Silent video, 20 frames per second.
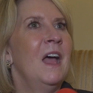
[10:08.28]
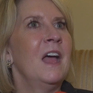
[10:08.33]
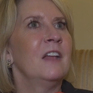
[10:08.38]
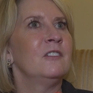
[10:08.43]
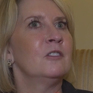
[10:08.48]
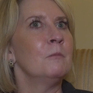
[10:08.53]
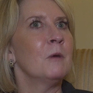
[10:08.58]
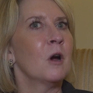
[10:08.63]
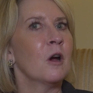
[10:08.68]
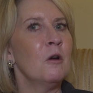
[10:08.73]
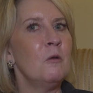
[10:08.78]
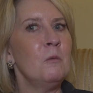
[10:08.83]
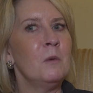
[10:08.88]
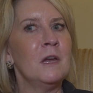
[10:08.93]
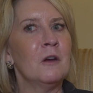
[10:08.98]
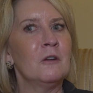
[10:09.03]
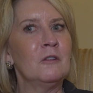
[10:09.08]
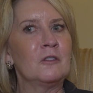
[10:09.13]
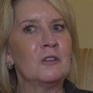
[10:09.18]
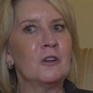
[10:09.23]
Tomorrow
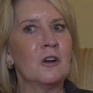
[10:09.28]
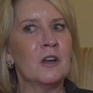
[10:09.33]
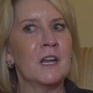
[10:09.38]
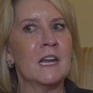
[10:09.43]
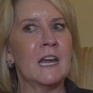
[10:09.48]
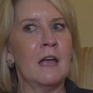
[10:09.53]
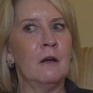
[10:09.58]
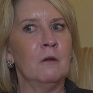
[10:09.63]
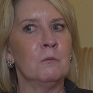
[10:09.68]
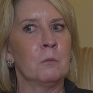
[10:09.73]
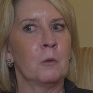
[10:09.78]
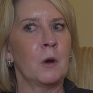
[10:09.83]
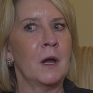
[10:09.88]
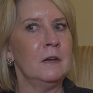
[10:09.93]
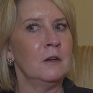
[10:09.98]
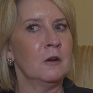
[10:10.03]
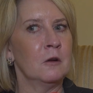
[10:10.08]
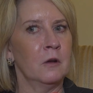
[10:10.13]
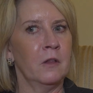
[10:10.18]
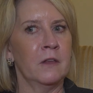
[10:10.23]
we are starting out
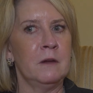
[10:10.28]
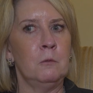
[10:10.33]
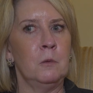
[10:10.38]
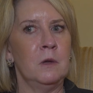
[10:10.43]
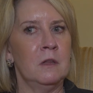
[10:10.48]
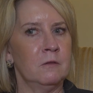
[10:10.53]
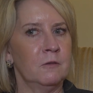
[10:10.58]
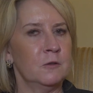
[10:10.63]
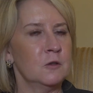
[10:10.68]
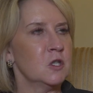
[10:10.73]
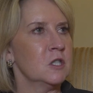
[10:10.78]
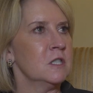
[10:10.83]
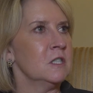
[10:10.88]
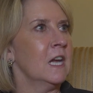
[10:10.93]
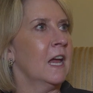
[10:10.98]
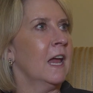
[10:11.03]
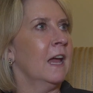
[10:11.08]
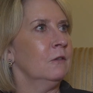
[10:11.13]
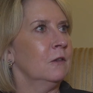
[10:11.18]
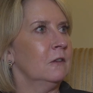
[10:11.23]
bright and early with
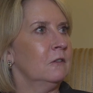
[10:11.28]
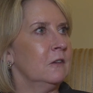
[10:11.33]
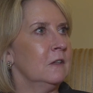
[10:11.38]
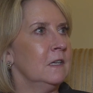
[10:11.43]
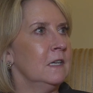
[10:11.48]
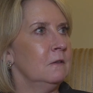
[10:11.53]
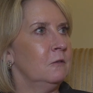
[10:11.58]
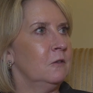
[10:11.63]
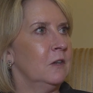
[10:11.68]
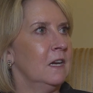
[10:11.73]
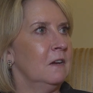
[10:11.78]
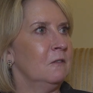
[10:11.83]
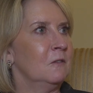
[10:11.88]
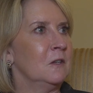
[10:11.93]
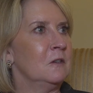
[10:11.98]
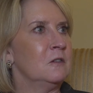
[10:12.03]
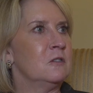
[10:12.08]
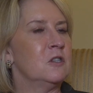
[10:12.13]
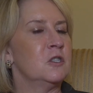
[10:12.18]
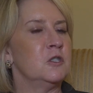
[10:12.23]
Virginia at the City of
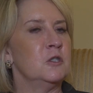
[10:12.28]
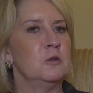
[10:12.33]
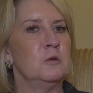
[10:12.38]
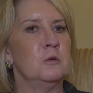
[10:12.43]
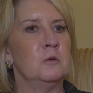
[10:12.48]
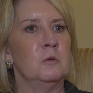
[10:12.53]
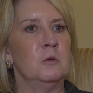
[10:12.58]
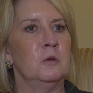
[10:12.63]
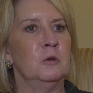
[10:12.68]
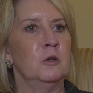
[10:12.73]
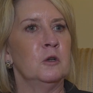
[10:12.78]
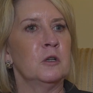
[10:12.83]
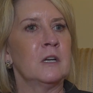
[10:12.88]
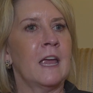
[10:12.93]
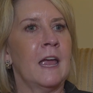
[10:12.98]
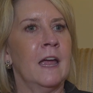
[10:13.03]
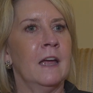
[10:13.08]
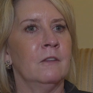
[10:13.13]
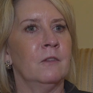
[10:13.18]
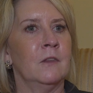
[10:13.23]
David to look
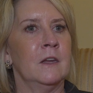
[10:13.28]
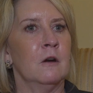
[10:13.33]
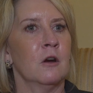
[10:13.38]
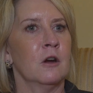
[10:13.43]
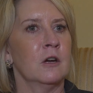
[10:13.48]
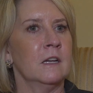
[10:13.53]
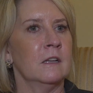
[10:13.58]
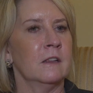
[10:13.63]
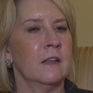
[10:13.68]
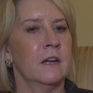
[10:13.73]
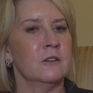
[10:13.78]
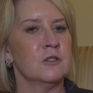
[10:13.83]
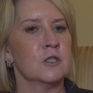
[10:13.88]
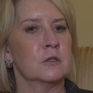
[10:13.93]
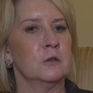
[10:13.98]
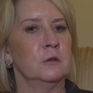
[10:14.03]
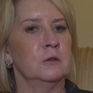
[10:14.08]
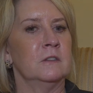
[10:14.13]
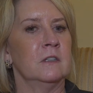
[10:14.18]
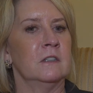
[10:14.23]
at the
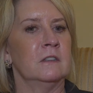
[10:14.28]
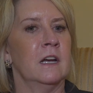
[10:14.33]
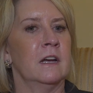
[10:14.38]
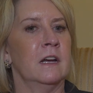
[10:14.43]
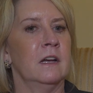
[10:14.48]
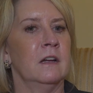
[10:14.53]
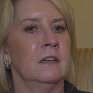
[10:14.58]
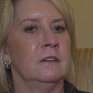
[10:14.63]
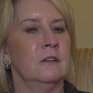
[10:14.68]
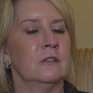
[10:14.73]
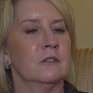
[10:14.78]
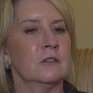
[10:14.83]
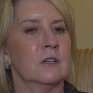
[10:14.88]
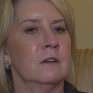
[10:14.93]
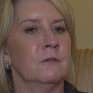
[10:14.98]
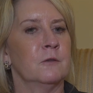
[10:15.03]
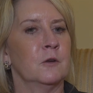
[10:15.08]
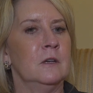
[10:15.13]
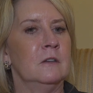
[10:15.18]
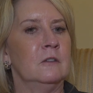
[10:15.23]
archaeological
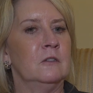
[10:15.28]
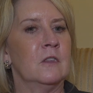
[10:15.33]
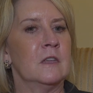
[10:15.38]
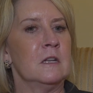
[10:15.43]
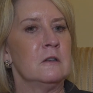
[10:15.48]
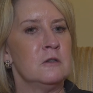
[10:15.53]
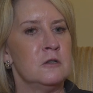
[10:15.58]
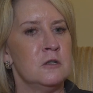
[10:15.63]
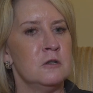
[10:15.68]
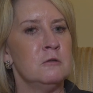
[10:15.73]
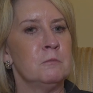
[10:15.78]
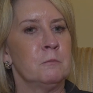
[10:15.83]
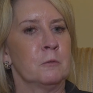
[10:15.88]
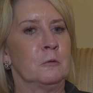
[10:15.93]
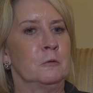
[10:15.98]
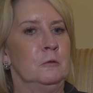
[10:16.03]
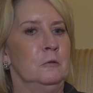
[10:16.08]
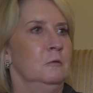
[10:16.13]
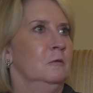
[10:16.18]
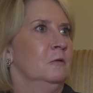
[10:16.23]
discoveries that do
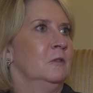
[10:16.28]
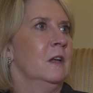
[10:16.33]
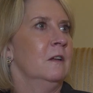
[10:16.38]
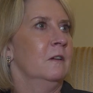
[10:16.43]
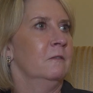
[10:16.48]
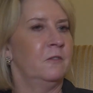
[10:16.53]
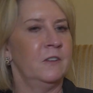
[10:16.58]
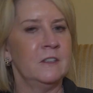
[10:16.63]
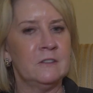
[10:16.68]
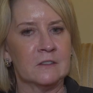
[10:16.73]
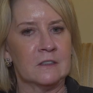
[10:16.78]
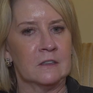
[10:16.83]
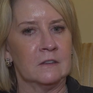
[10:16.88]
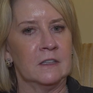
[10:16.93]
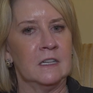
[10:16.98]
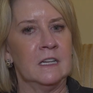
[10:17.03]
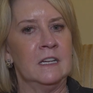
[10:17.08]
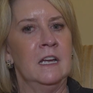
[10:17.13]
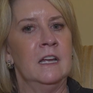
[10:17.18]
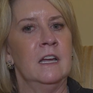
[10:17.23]
prove
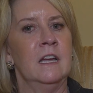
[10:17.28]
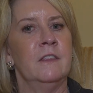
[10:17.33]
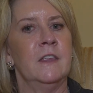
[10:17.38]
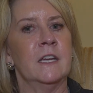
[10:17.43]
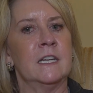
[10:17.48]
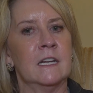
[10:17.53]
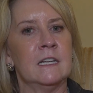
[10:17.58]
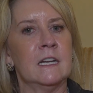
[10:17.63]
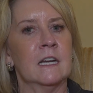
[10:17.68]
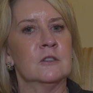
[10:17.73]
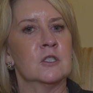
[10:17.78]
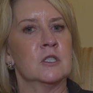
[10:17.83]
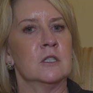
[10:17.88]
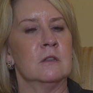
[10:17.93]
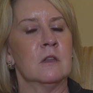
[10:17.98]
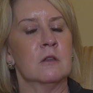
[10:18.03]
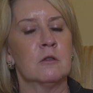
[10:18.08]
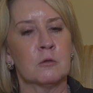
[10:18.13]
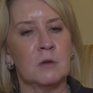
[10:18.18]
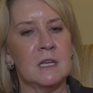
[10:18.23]
physically the
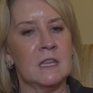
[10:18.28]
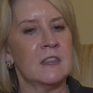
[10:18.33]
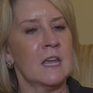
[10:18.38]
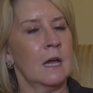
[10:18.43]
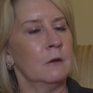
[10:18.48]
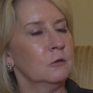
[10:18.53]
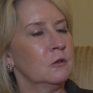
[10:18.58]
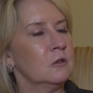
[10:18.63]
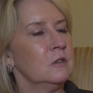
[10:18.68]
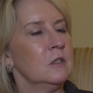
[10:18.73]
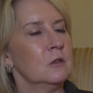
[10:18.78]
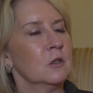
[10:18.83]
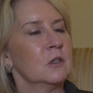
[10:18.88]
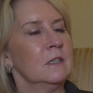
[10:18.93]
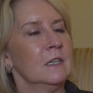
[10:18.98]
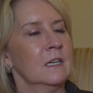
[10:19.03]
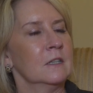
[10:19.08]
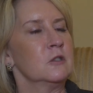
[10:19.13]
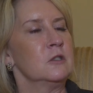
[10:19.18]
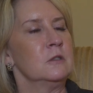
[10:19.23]
connection, the 3,000-year
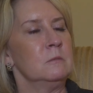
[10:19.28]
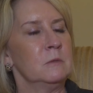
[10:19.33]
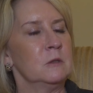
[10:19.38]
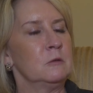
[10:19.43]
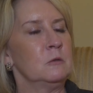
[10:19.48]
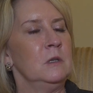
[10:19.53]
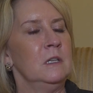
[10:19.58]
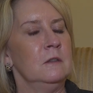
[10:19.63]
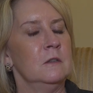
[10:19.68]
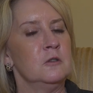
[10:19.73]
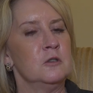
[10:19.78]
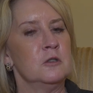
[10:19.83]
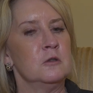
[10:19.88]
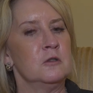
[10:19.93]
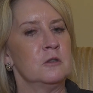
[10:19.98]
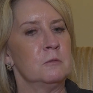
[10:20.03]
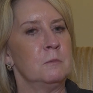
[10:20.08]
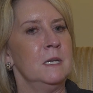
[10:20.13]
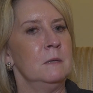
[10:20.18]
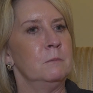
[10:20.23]
connection between the
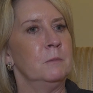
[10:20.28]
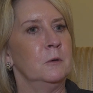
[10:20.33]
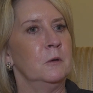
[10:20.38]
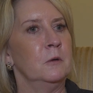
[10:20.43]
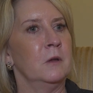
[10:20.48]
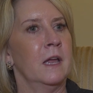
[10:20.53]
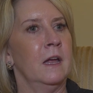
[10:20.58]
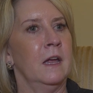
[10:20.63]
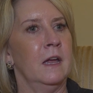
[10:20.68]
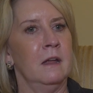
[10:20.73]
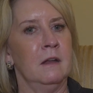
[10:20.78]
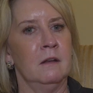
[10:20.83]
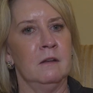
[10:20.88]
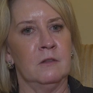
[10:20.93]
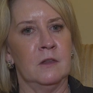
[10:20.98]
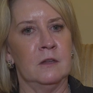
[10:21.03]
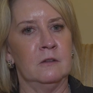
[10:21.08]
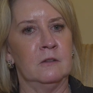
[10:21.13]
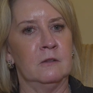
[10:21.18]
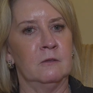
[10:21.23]
Jewish people
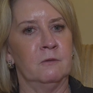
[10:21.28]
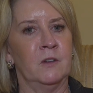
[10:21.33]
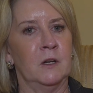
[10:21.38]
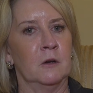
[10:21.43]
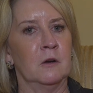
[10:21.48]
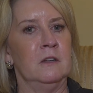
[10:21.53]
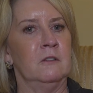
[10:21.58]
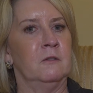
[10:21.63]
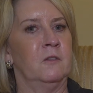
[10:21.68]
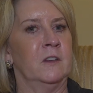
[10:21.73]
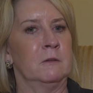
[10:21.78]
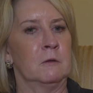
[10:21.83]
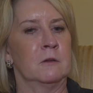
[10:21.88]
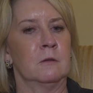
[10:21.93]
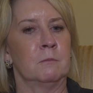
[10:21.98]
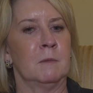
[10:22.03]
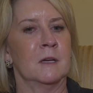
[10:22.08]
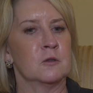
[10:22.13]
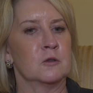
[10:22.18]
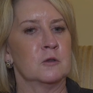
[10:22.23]
and this very
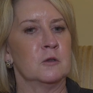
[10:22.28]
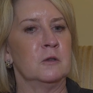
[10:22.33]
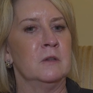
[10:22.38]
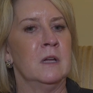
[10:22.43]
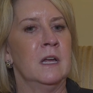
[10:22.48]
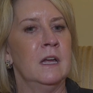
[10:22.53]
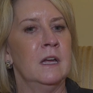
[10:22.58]
special